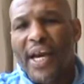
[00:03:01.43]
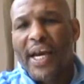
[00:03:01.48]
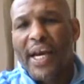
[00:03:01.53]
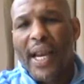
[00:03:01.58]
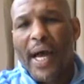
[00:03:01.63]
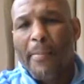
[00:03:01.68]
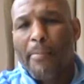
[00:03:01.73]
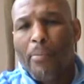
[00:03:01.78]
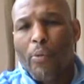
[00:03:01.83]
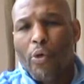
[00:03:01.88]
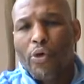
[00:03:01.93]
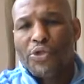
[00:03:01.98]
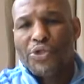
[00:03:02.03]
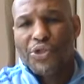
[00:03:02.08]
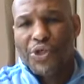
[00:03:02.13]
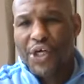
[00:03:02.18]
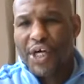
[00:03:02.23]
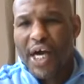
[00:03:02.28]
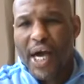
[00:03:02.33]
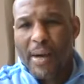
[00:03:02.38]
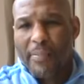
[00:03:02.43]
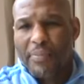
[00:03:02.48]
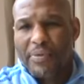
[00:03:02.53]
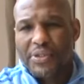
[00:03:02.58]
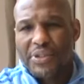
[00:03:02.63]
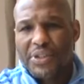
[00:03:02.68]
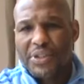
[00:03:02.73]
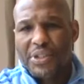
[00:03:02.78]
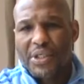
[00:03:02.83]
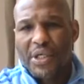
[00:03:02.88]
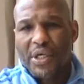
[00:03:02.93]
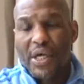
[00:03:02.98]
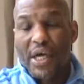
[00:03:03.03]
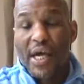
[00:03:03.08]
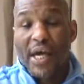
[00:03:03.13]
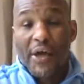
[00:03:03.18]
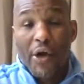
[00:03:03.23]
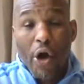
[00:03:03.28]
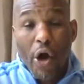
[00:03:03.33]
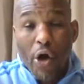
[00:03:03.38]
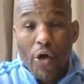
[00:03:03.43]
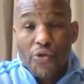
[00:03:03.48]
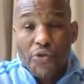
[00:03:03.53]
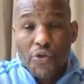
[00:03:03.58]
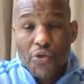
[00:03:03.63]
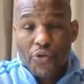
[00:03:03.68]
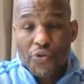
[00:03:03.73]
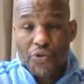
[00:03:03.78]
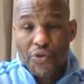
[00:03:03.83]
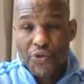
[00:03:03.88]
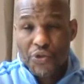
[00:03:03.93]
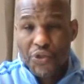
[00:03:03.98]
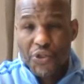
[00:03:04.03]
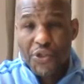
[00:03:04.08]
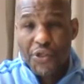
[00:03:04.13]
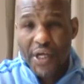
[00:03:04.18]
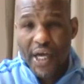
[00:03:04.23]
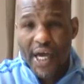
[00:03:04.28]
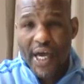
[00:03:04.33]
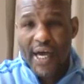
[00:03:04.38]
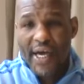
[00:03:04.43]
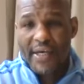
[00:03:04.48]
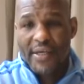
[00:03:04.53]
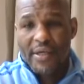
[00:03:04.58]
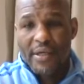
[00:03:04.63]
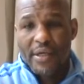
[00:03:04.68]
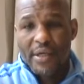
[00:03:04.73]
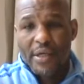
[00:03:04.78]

a lot more to accomplish and also still had